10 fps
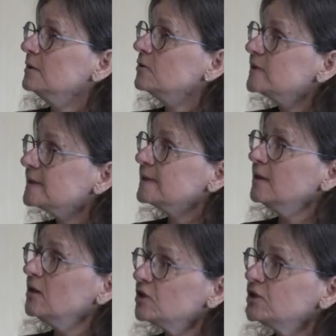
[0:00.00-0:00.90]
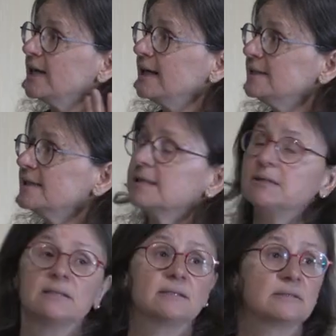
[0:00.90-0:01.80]
The star shines
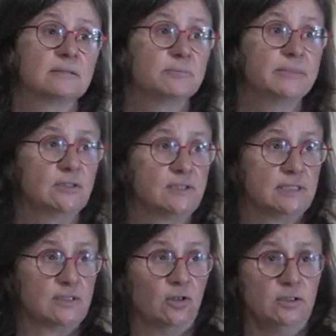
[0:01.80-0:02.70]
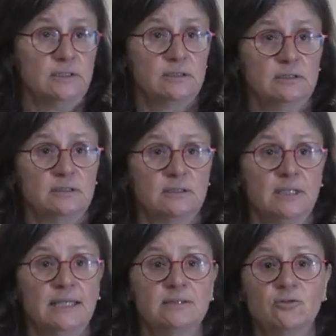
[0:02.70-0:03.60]
because it's hot
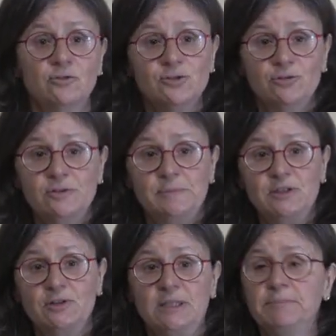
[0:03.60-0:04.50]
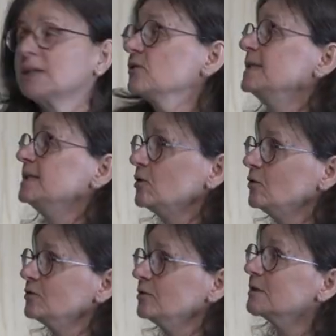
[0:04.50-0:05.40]
and also especially because it's
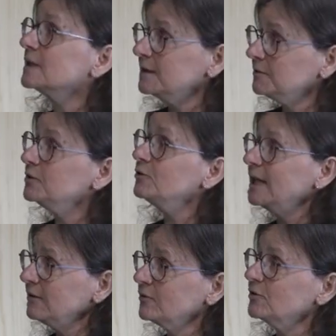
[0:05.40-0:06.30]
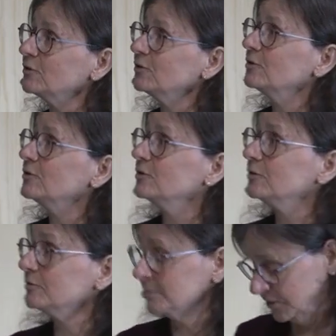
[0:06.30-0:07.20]
hot you have a, a,
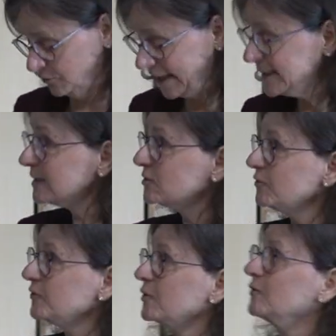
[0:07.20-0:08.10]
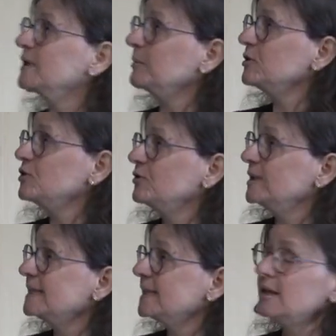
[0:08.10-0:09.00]
a gradient of, of temperature
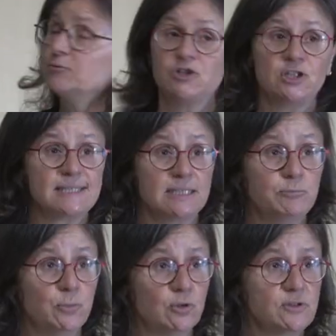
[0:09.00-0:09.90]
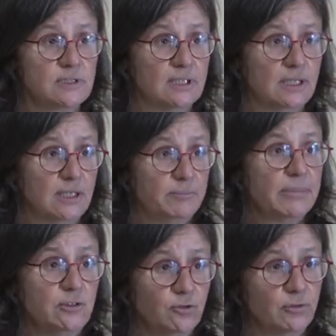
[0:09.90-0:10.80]
inside which is imposed
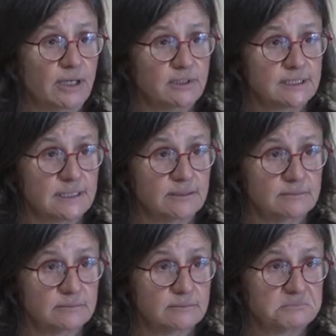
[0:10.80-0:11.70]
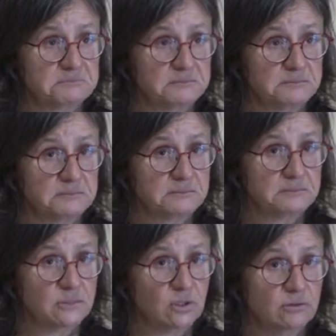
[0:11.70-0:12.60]
by the gravity.
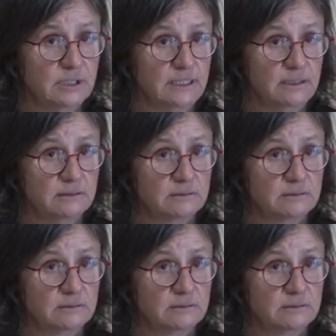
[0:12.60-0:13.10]
Okay?